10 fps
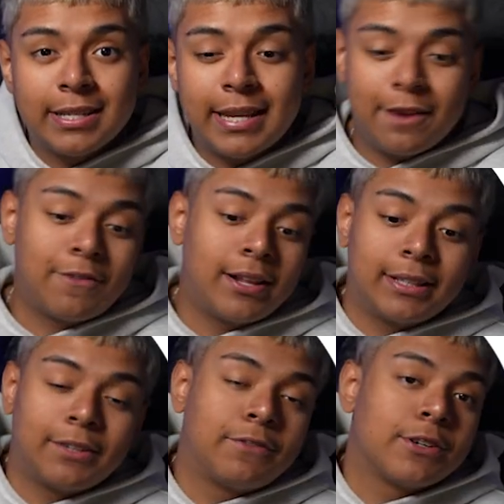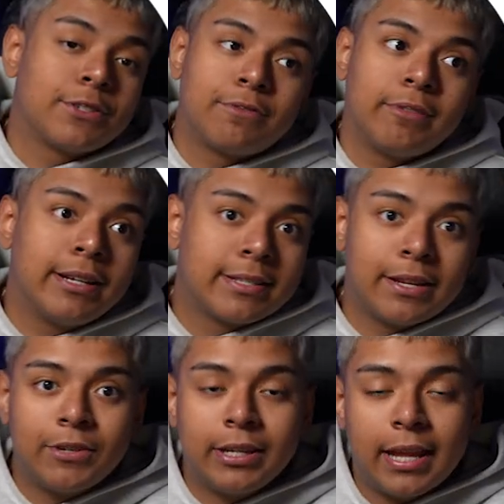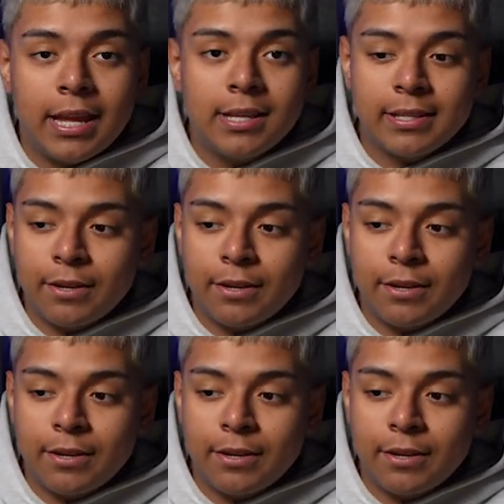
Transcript: a day for like the first 3 to 7 days.